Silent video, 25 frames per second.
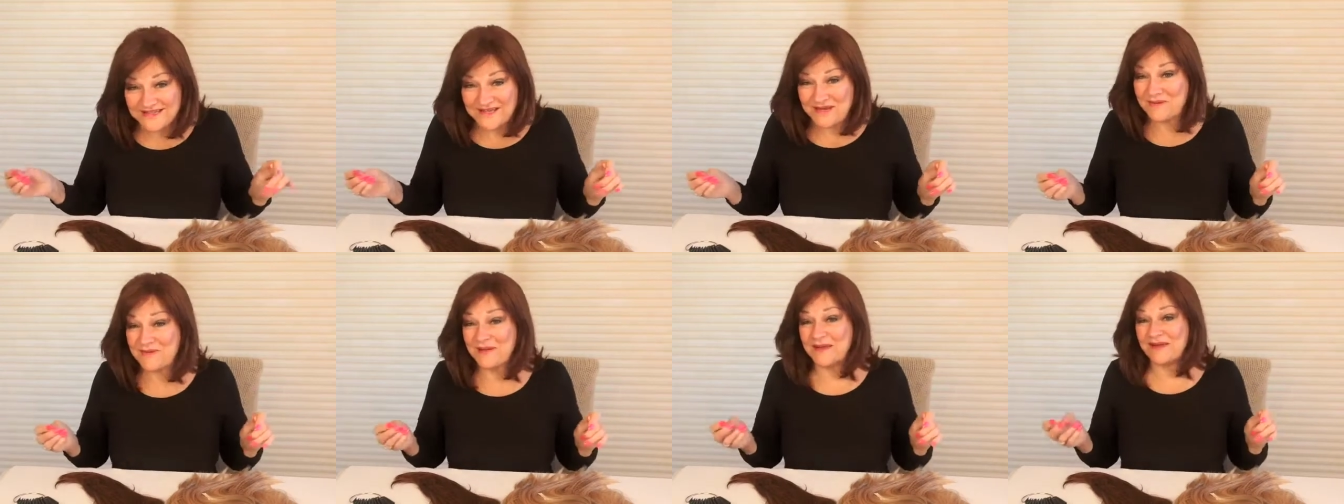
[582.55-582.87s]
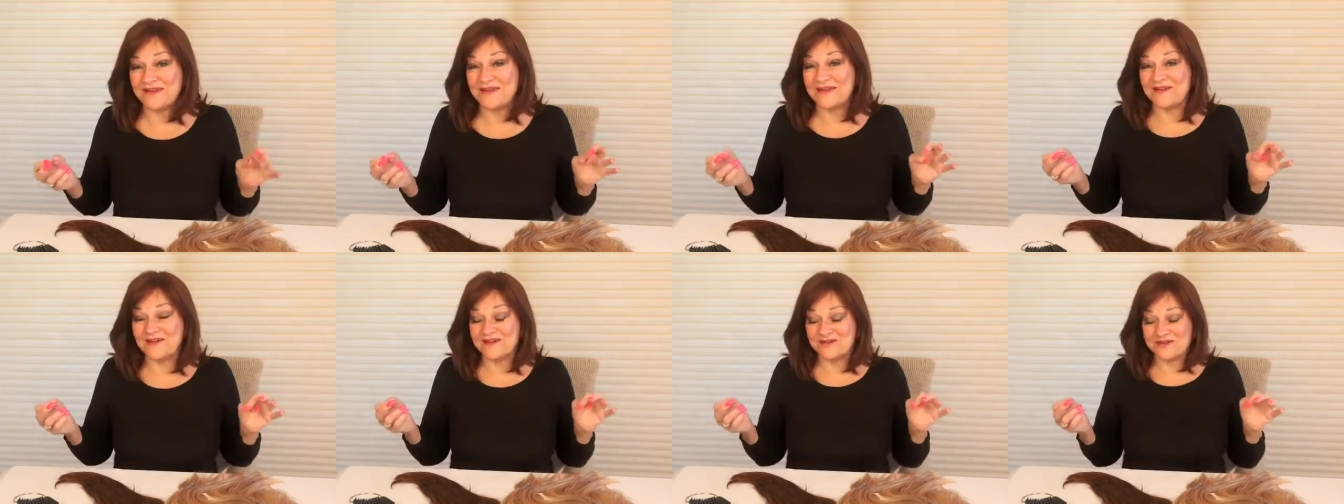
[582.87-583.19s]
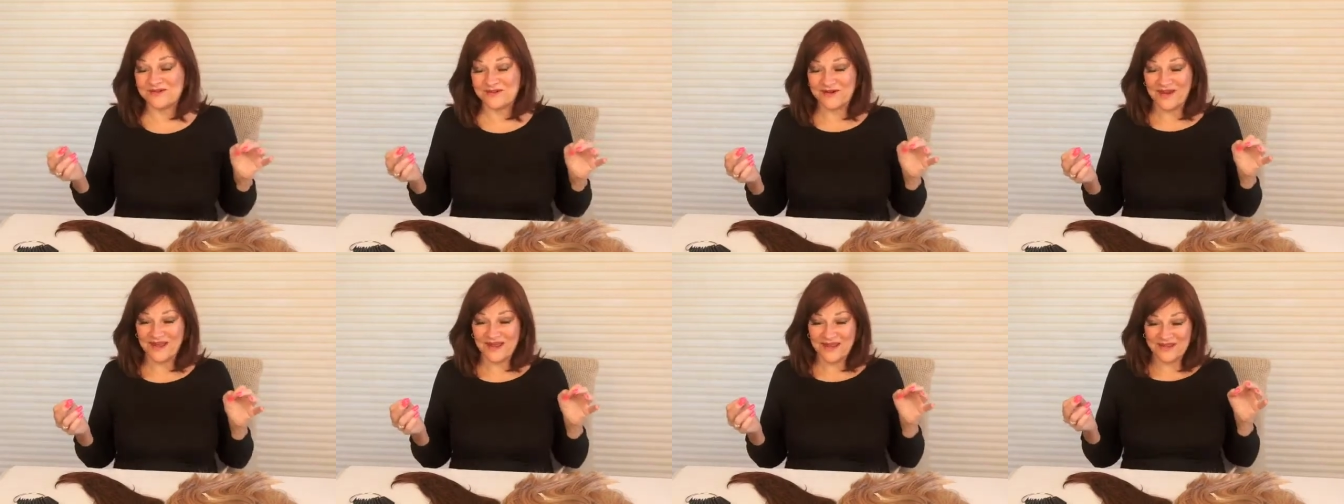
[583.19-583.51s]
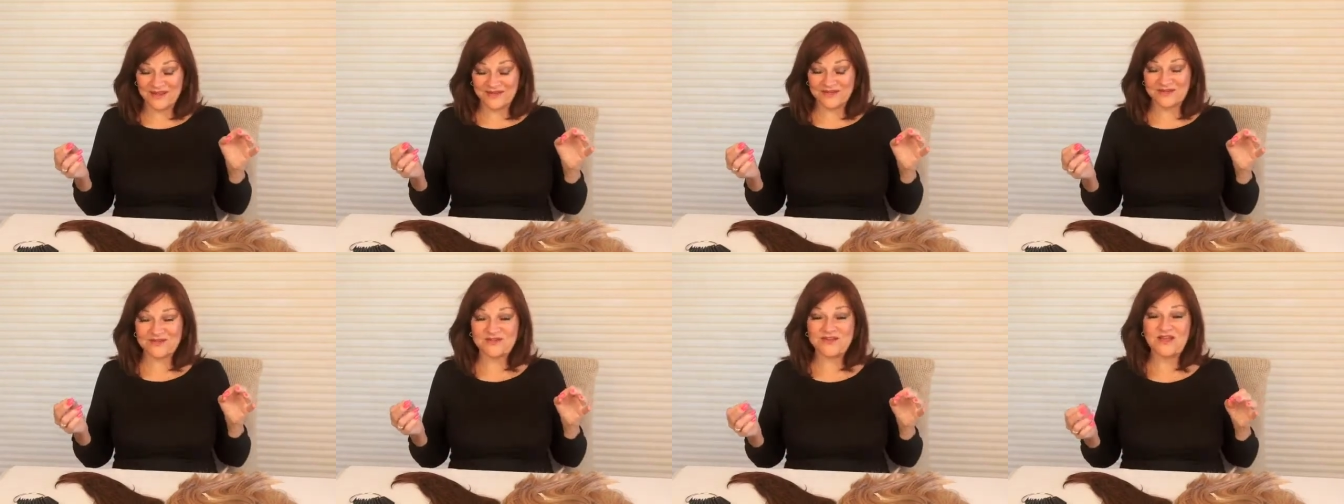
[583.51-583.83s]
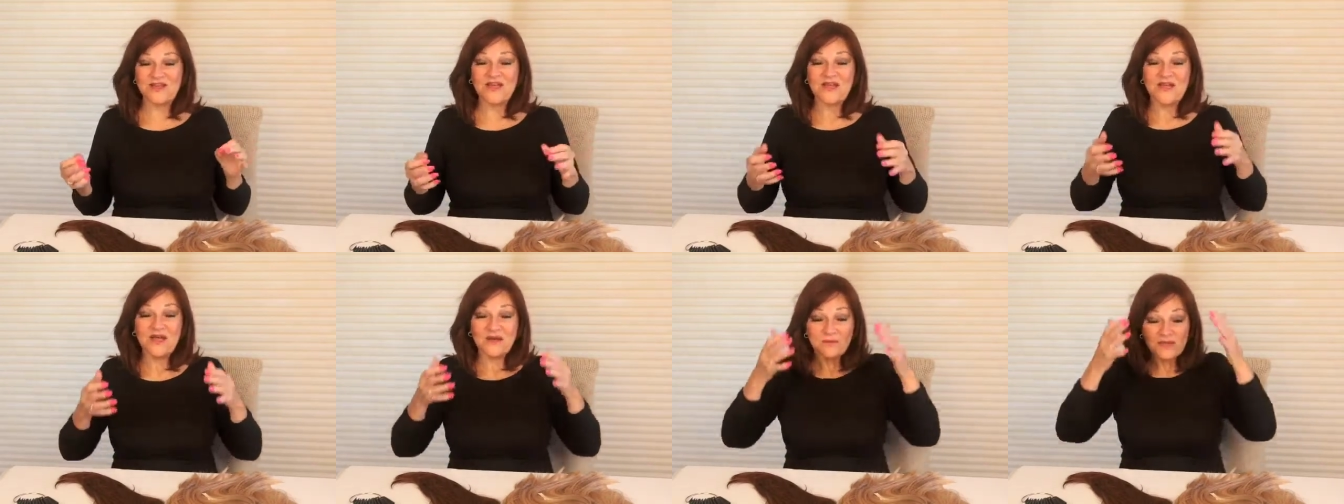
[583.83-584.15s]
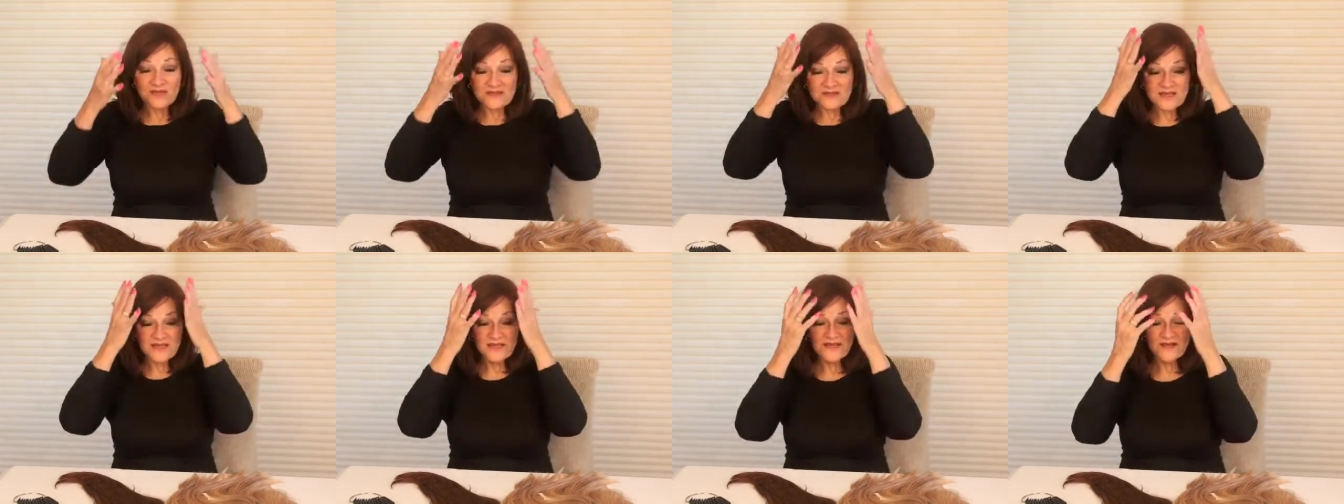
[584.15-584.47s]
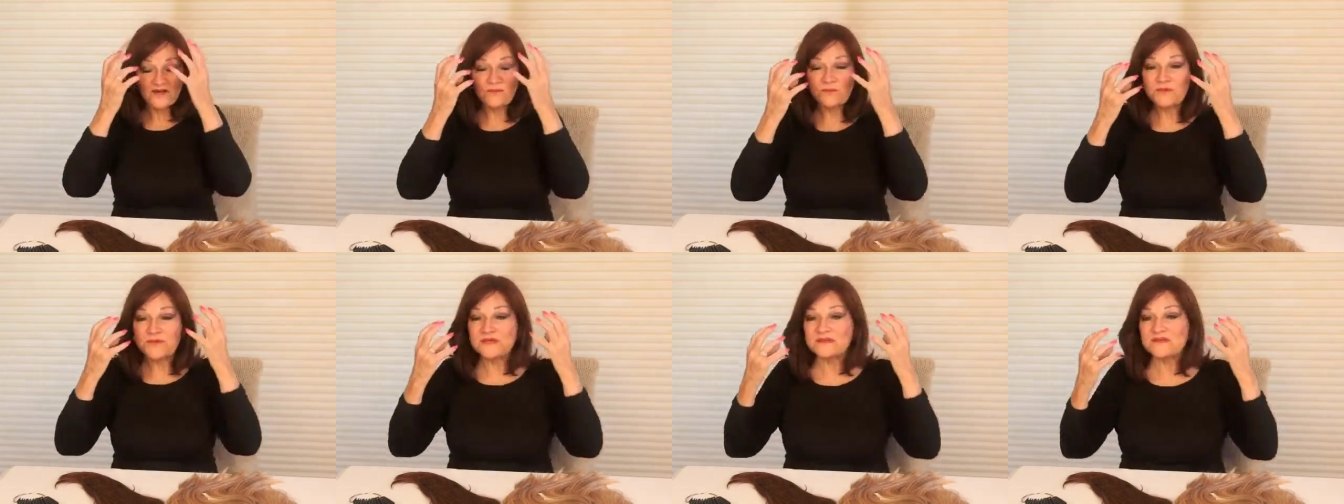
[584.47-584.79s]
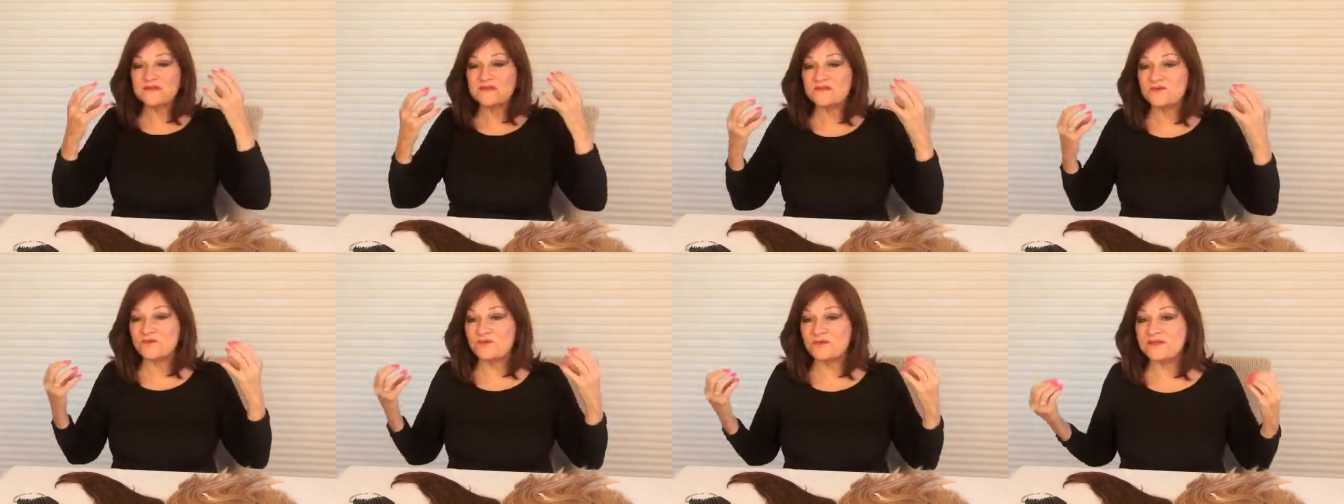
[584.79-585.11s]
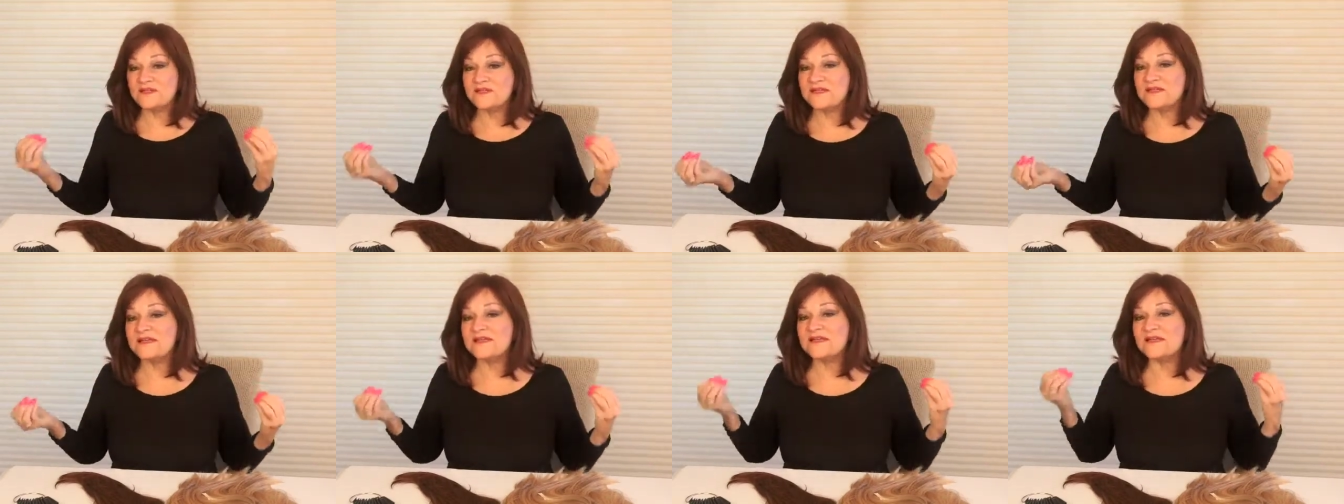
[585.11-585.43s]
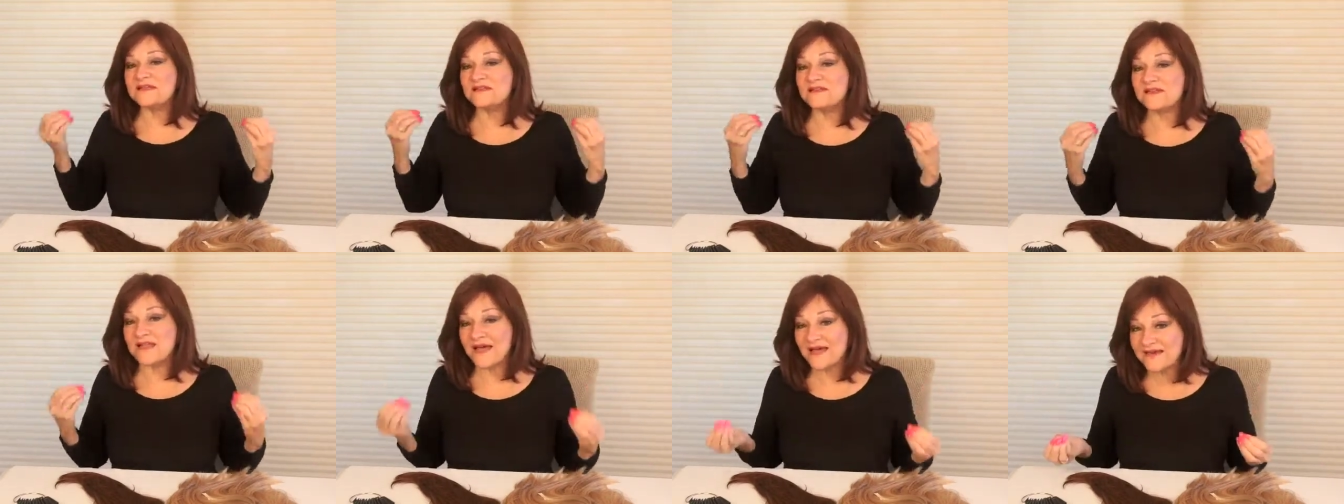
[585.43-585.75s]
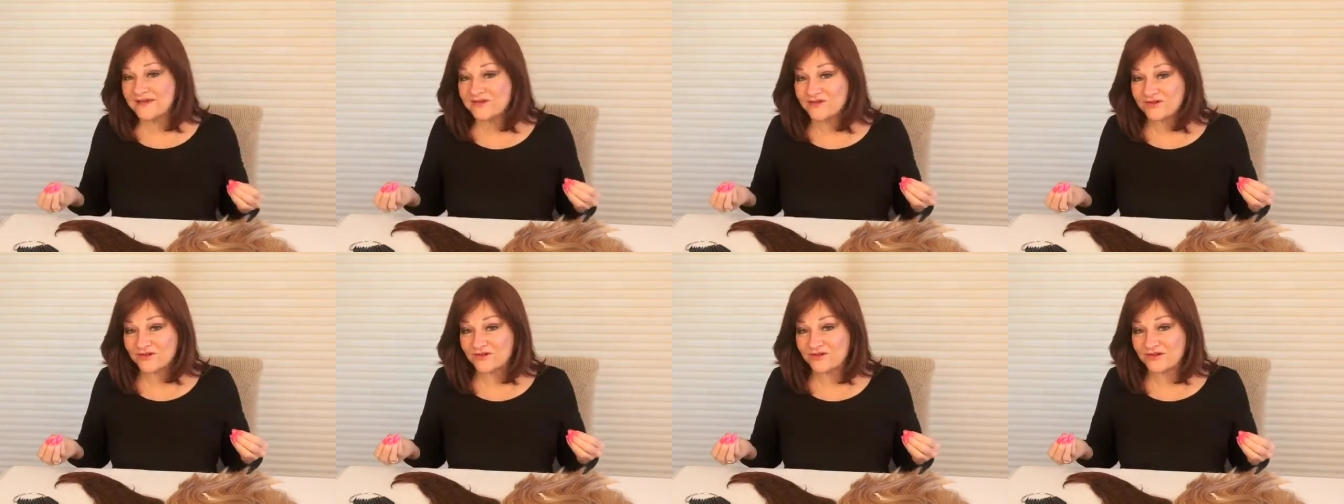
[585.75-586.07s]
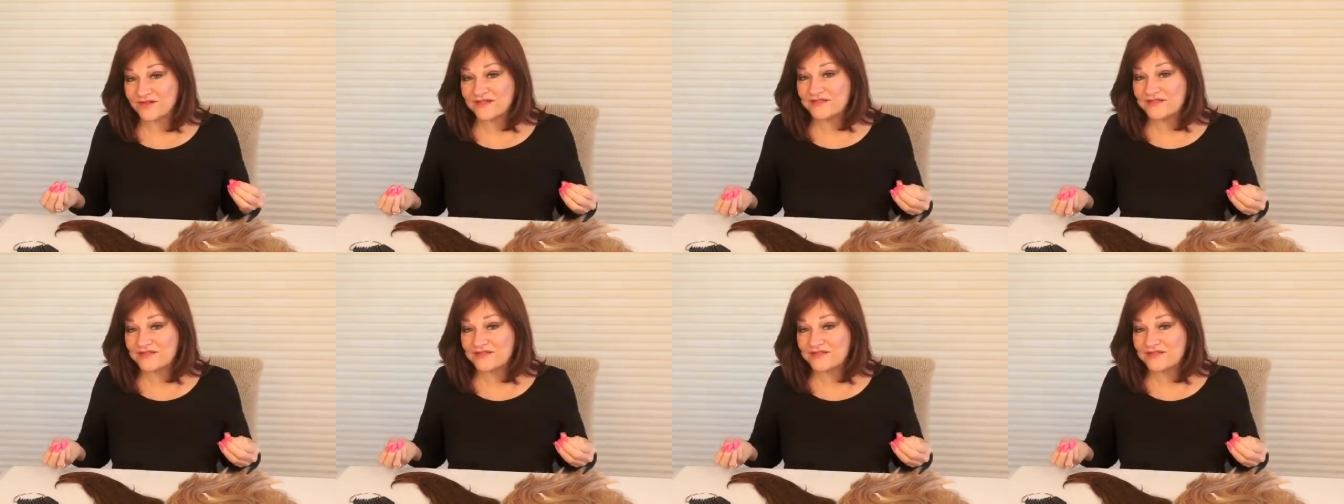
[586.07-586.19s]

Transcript: depending on your age, but the hairpiece is going to get lighter.